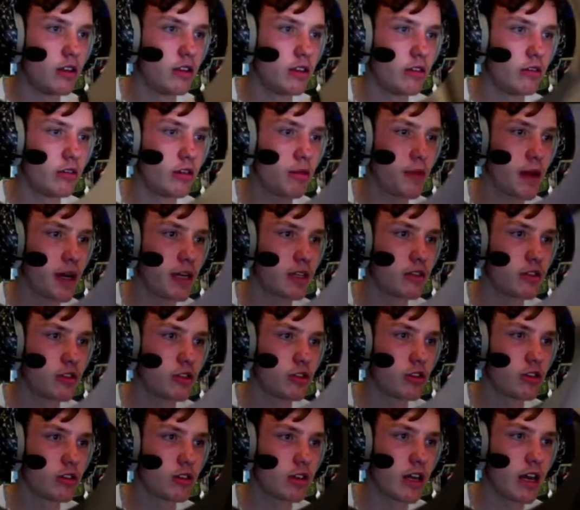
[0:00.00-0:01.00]
Don't want the
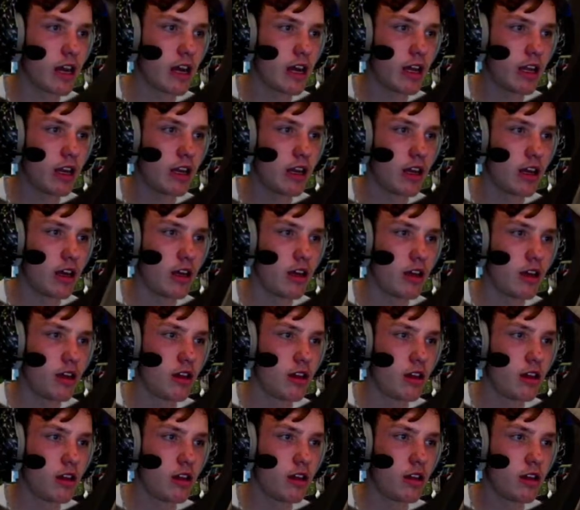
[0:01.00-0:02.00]
passengers getting
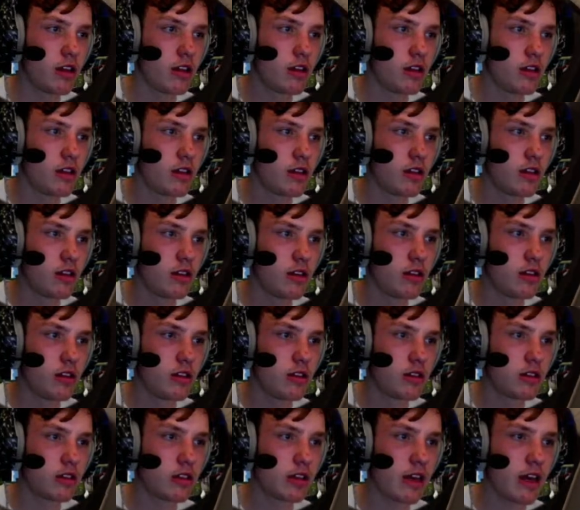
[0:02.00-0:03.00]

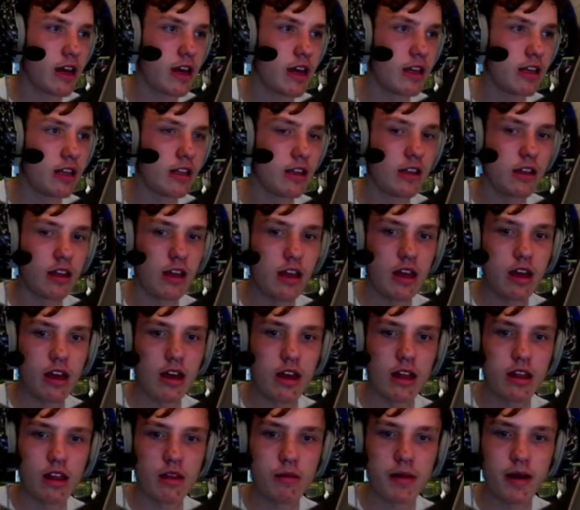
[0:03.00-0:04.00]
scared in
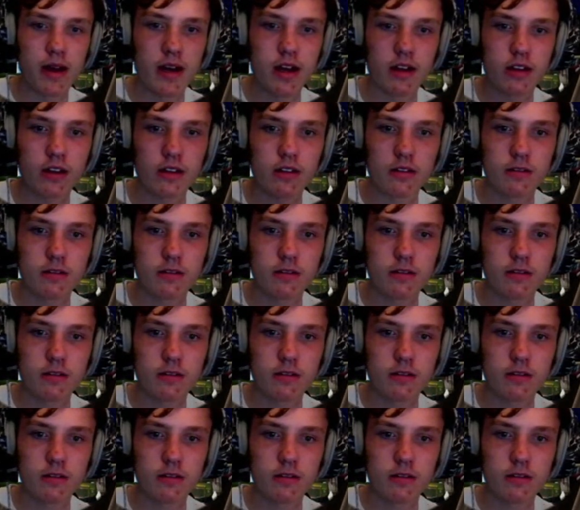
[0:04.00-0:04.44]
the back.